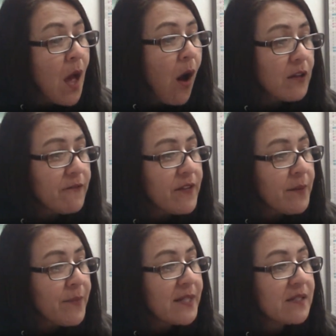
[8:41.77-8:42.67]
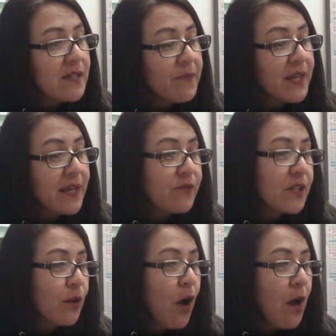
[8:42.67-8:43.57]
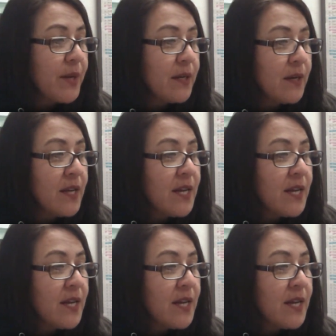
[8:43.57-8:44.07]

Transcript: All of them had something else in common.